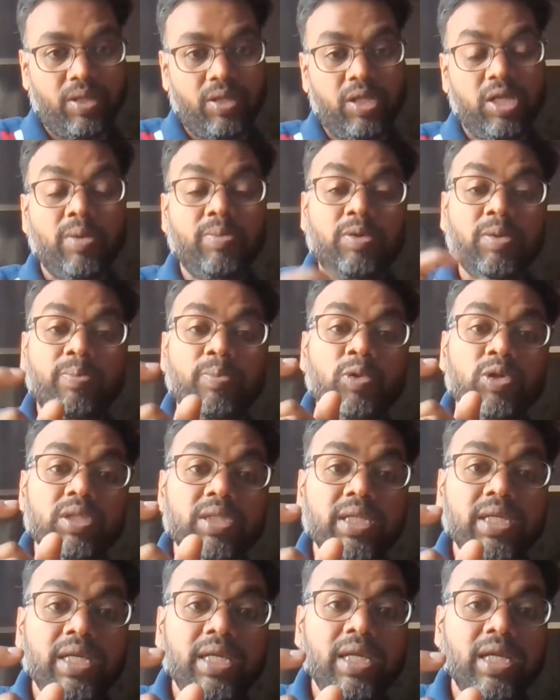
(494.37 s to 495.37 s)
You have to
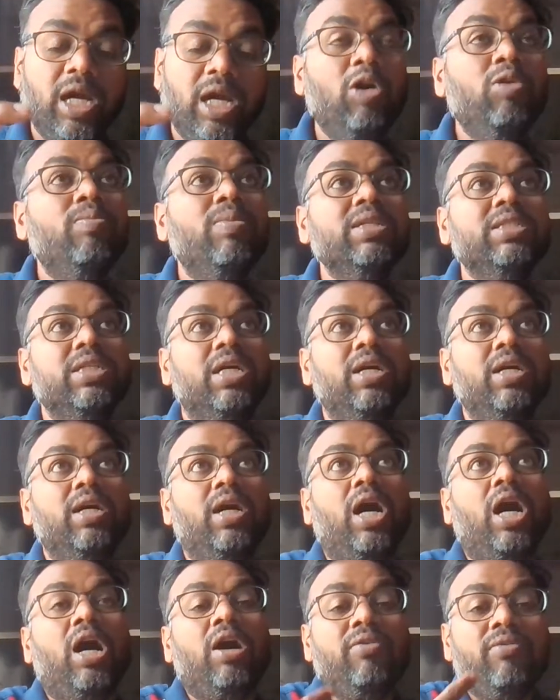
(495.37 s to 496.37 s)
put the how much
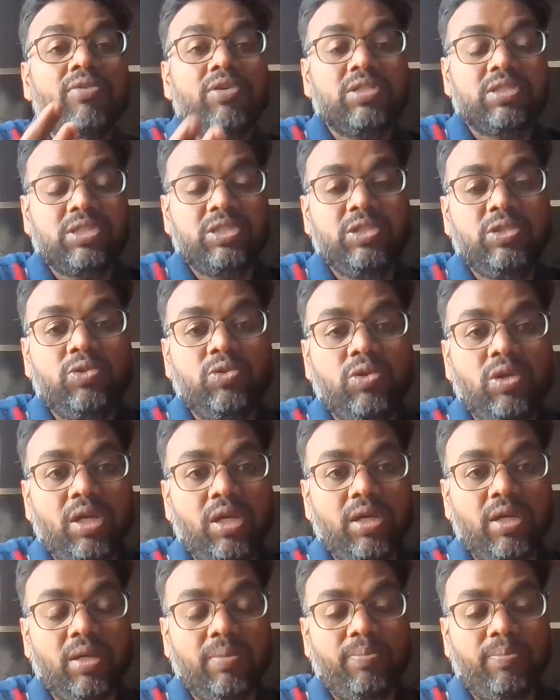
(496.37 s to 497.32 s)
hours you